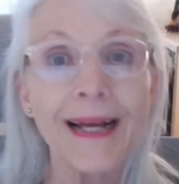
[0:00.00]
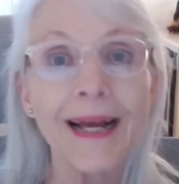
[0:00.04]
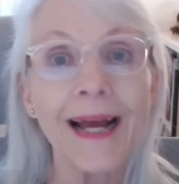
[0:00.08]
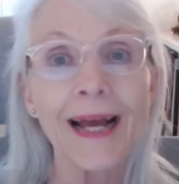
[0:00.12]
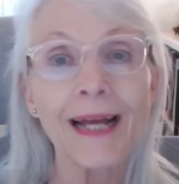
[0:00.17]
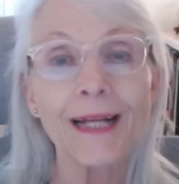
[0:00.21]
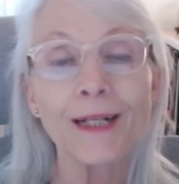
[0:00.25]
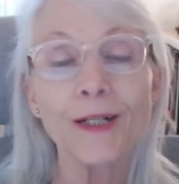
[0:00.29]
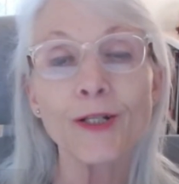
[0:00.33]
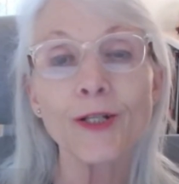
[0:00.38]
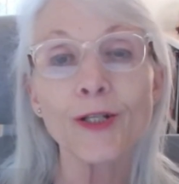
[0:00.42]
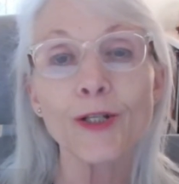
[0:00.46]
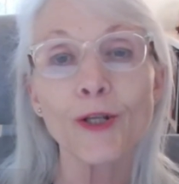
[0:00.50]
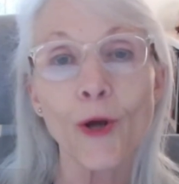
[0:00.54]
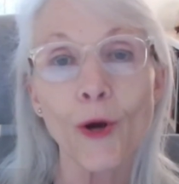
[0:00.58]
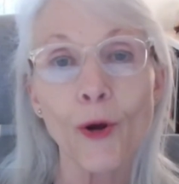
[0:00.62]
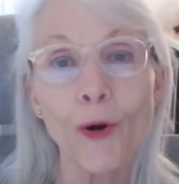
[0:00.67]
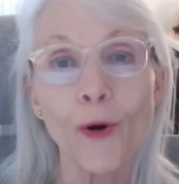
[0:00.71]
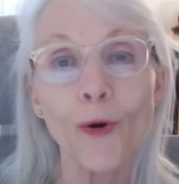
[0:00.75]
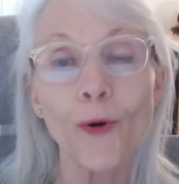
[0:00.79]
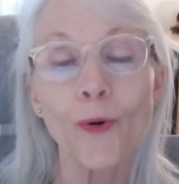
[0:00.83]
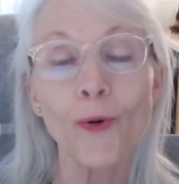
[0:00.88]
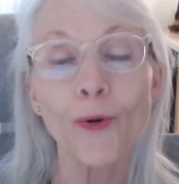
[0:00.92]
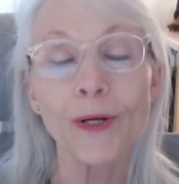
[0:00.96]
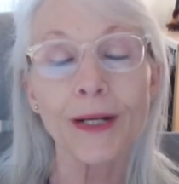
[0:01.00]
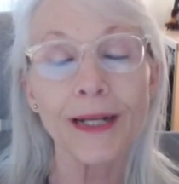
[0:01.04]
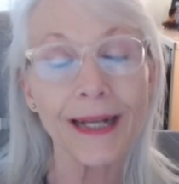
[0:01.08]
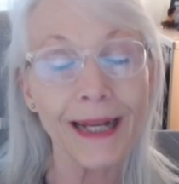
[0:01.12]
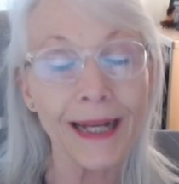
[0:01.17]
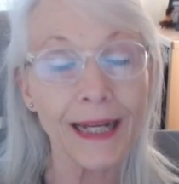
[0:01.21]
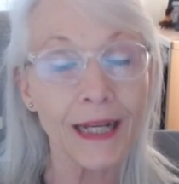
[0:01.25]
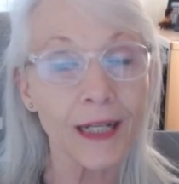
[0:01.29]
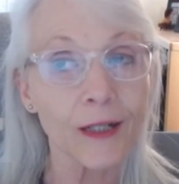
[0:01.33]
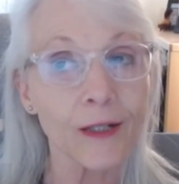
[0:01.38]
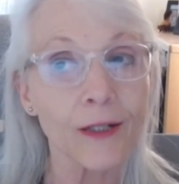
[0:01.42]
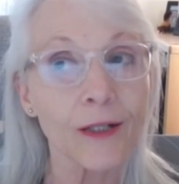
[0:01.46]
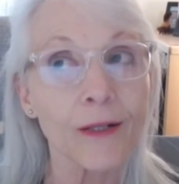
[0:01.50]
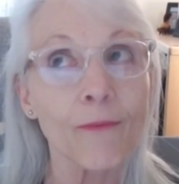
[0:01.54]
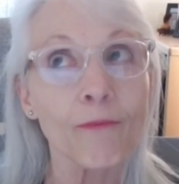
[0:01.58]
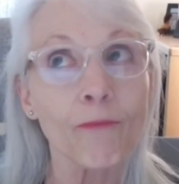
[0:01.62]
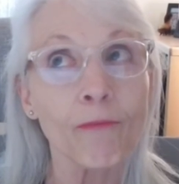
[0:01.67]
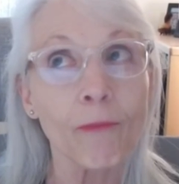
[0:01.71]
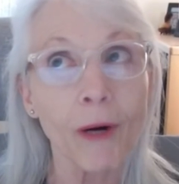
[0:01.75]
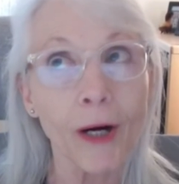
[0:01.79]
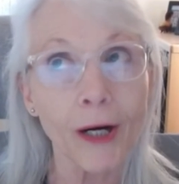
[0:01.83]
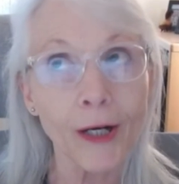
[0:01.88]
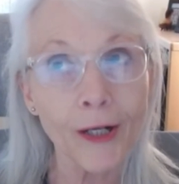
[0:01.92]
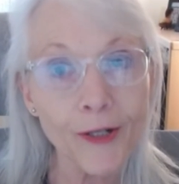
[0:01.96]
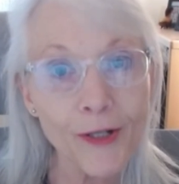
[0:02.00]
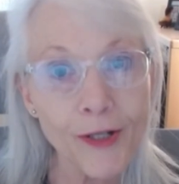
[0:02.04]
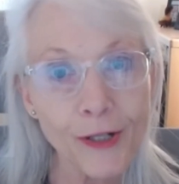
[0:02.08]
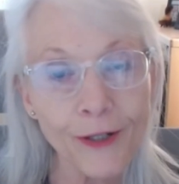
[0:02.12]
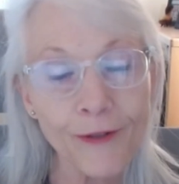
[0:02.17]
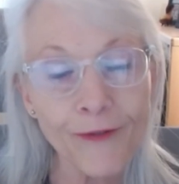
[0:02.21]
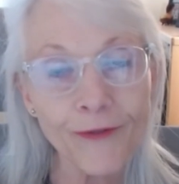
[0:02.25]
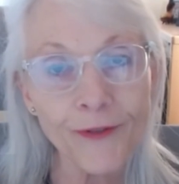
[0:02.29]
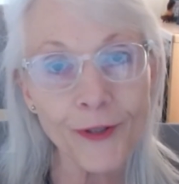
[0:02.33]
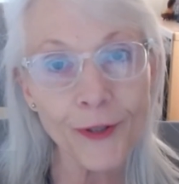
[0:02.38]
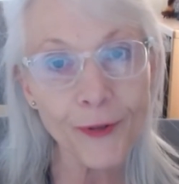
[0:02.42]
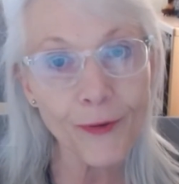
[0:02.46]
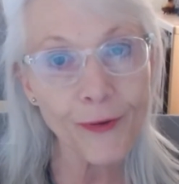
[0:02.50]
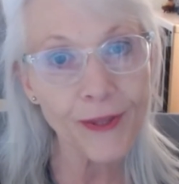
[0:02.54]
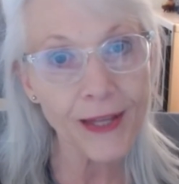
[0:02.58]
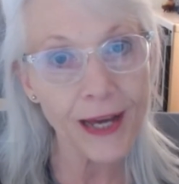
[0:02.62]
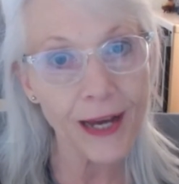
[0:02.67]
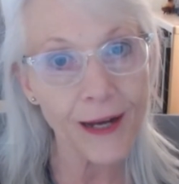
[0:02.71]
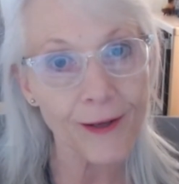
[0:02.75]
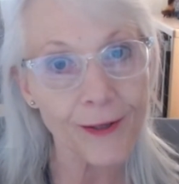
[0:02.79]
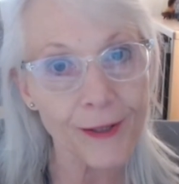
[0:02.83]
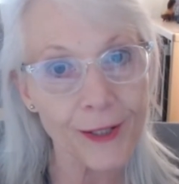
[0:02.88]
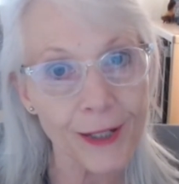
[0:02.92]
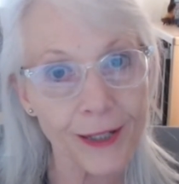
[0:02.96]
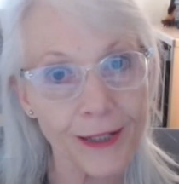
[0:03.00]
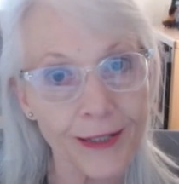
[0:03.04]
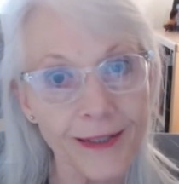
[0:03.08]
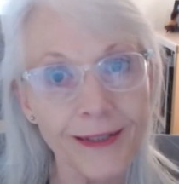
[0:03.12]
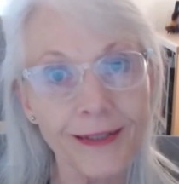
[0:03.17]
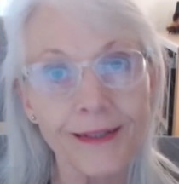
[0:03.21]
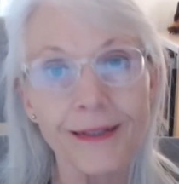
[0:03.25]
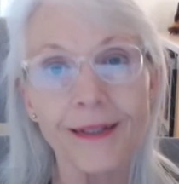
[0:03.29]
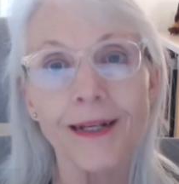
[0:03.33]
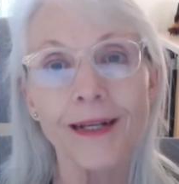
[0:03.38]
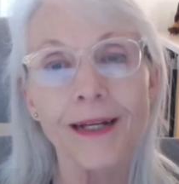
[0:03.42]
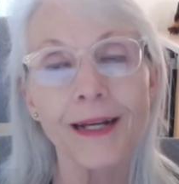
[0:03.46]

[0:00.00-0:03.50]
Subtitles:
And so in March of 2000,